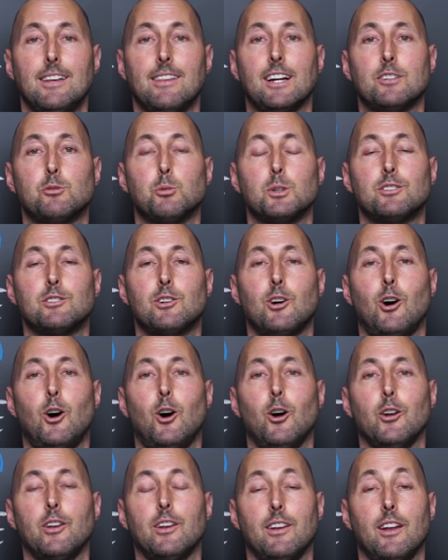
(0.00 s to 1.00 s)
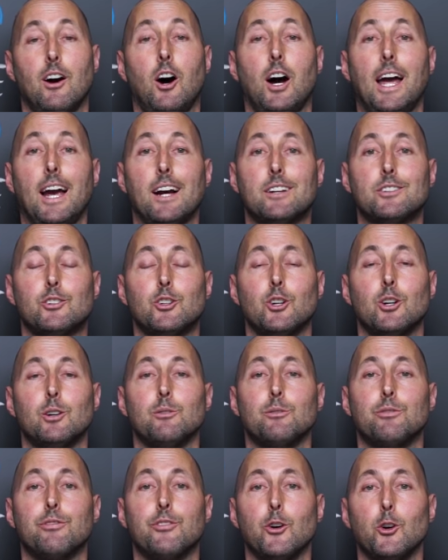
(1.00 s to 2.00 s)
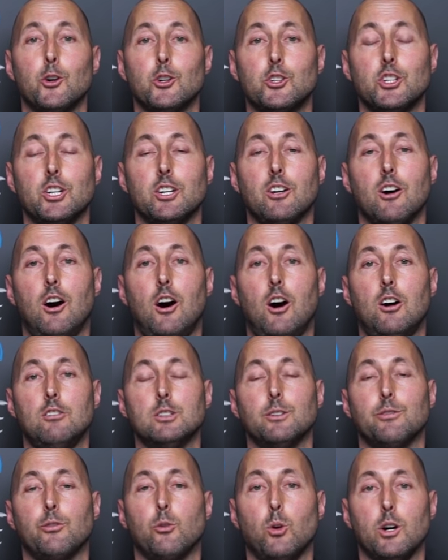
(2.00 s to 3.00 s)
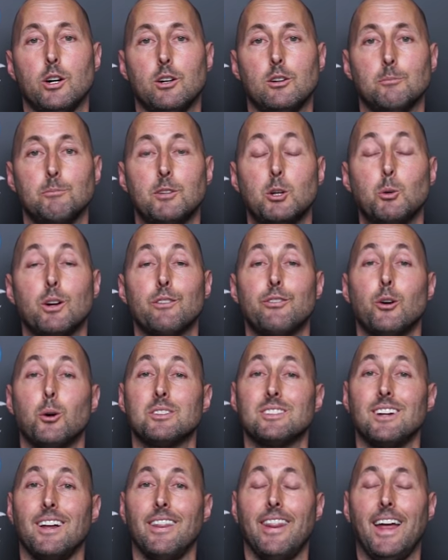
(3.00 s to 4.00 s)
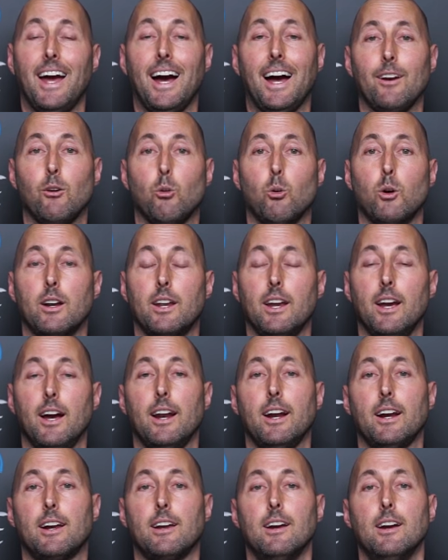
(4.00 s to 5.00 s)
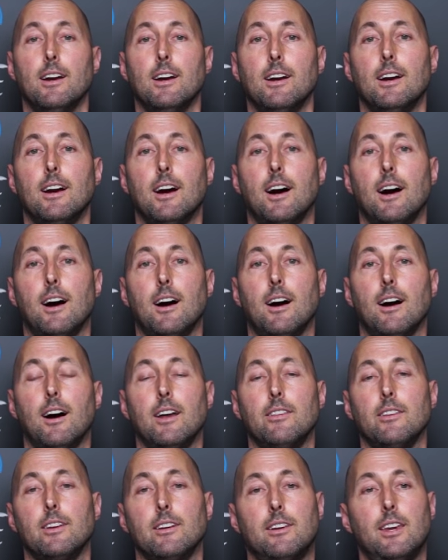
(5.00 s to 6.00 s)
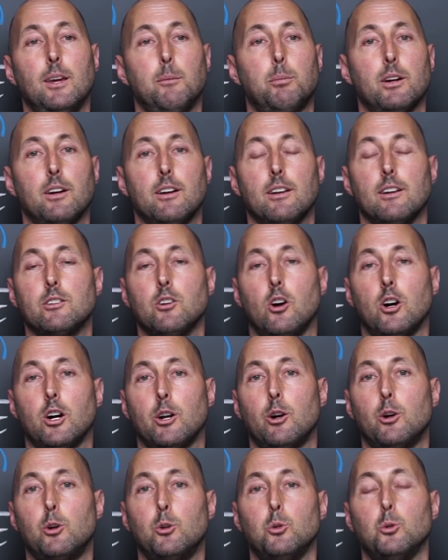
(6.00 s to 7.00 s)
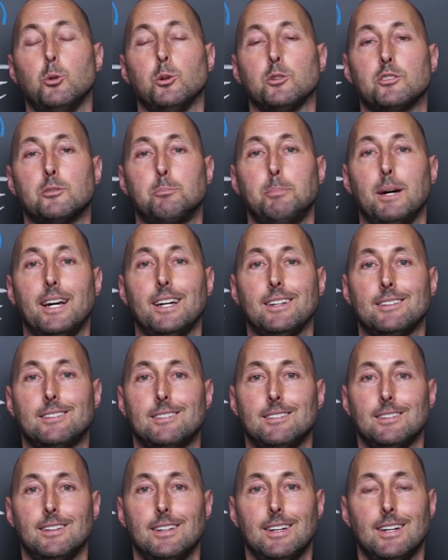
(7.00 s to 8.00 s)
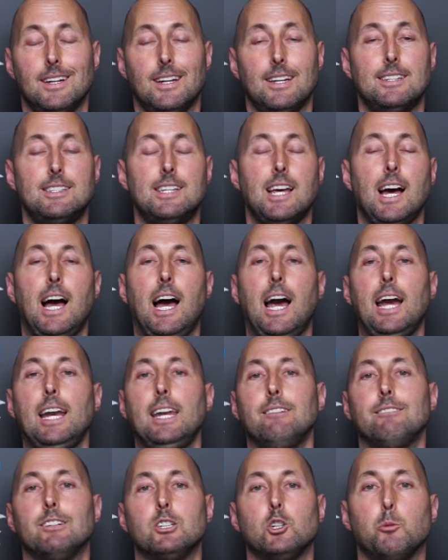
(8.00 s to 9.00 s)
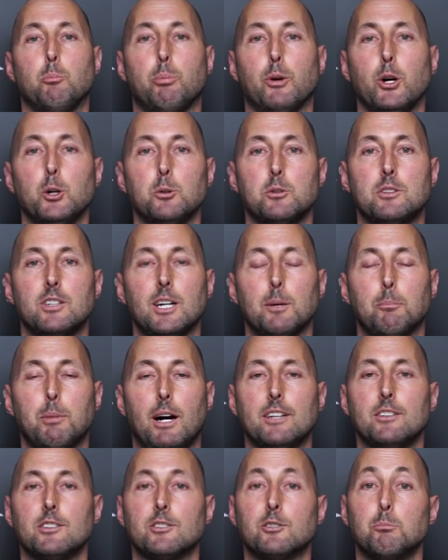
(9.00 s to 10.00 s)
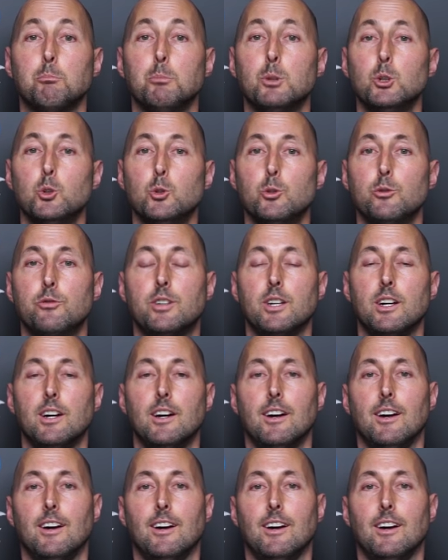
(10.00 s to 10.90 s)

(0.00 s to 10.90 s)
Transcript: That's what's called extra virgin olive oil. You want to focus on that. Organic, uh, and then keep it in a dark, cool space. Tiny little pro tip. I just moved